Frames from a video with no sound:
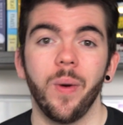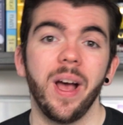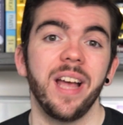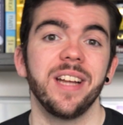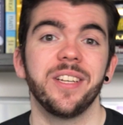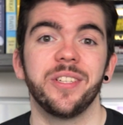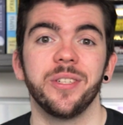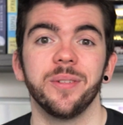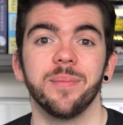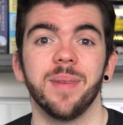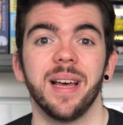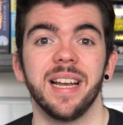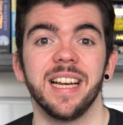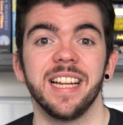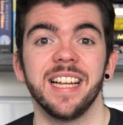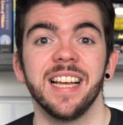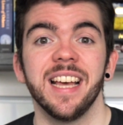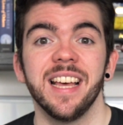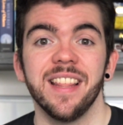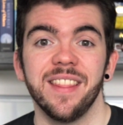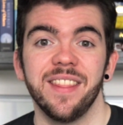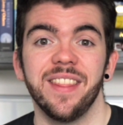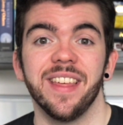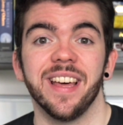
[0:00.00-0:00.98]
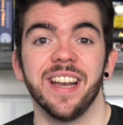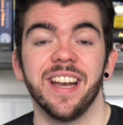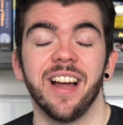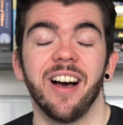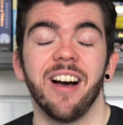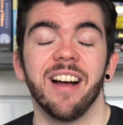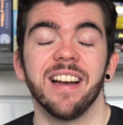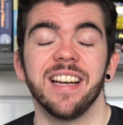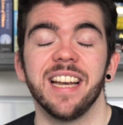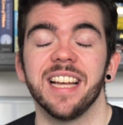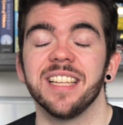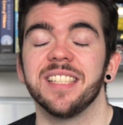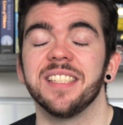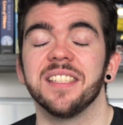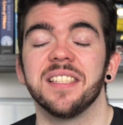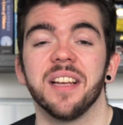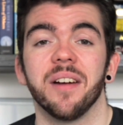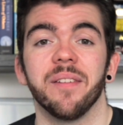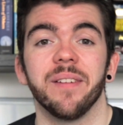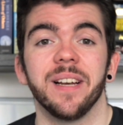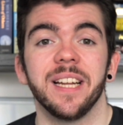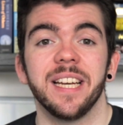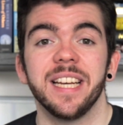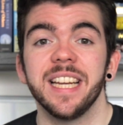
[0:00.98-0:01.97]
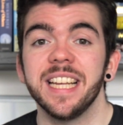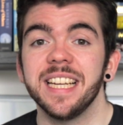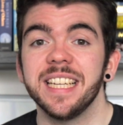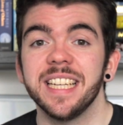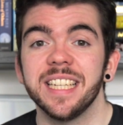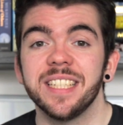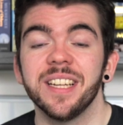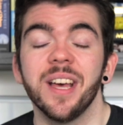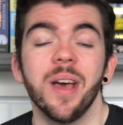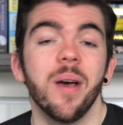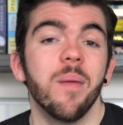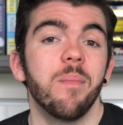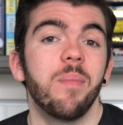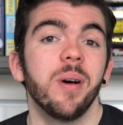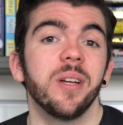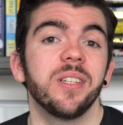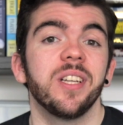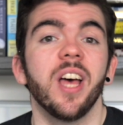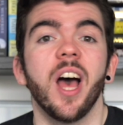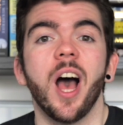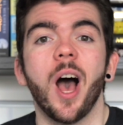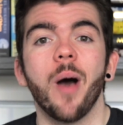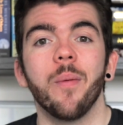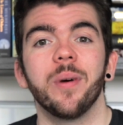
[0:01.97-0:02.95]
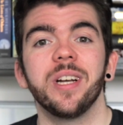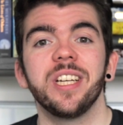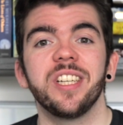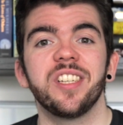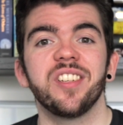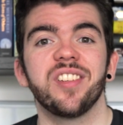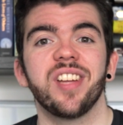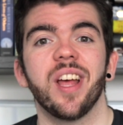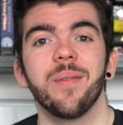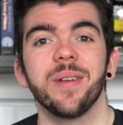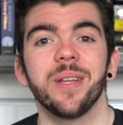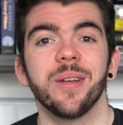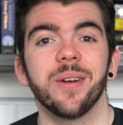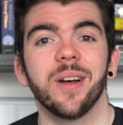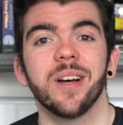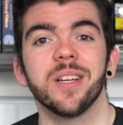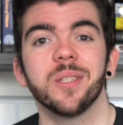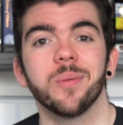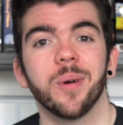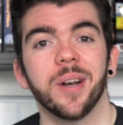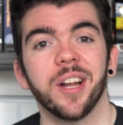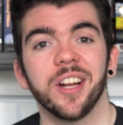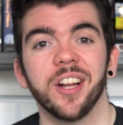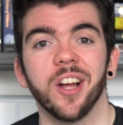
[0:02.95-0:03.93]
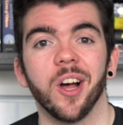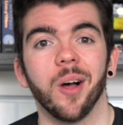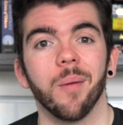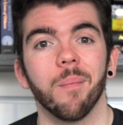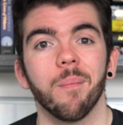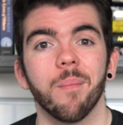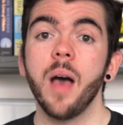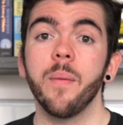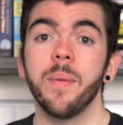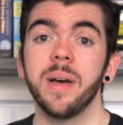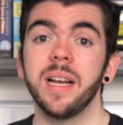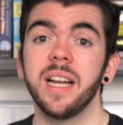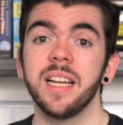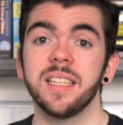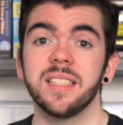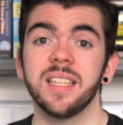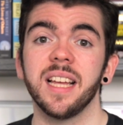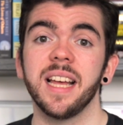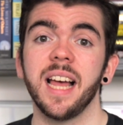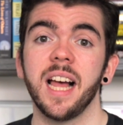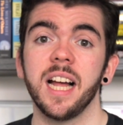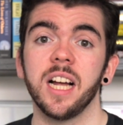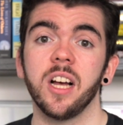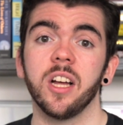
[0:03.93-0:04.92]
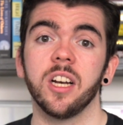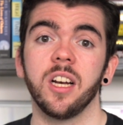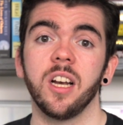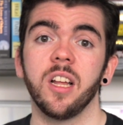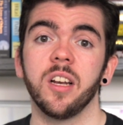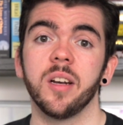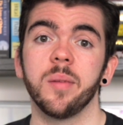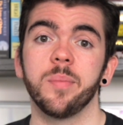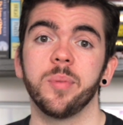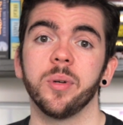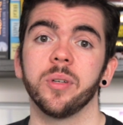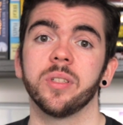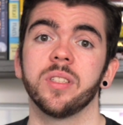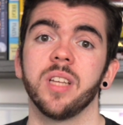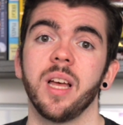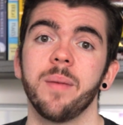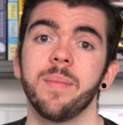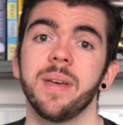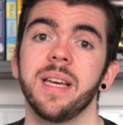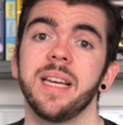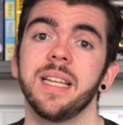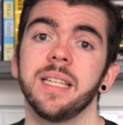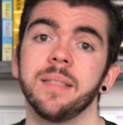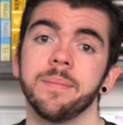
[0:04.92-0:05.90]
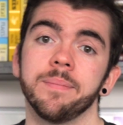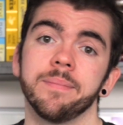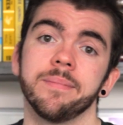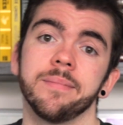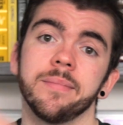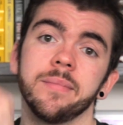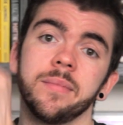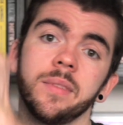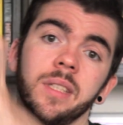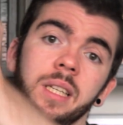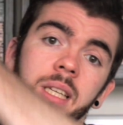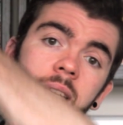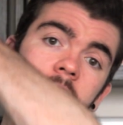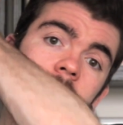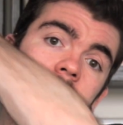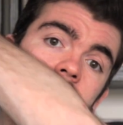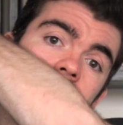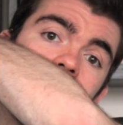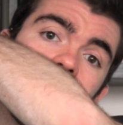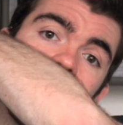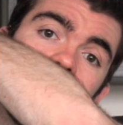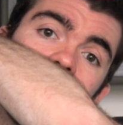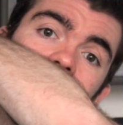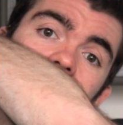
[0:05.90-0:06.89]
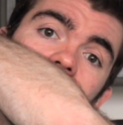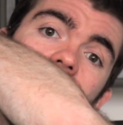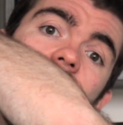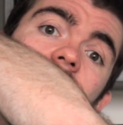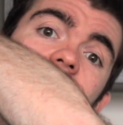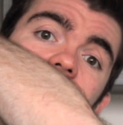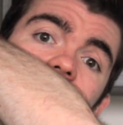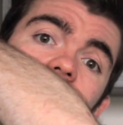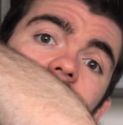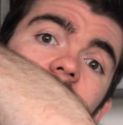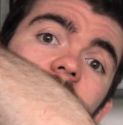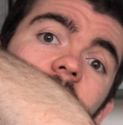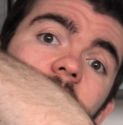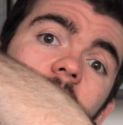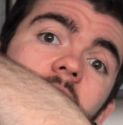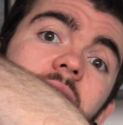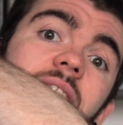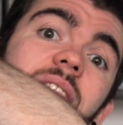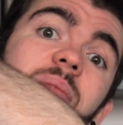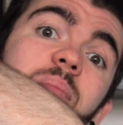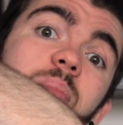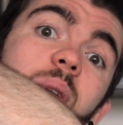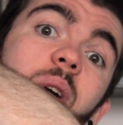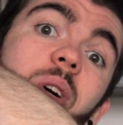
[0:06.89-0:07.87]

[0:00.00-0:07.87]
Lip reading: way too many than I necessarily needed. But I wanted to share with you guys what I got. And when I say I got a lot of books, I mean, I got a lot of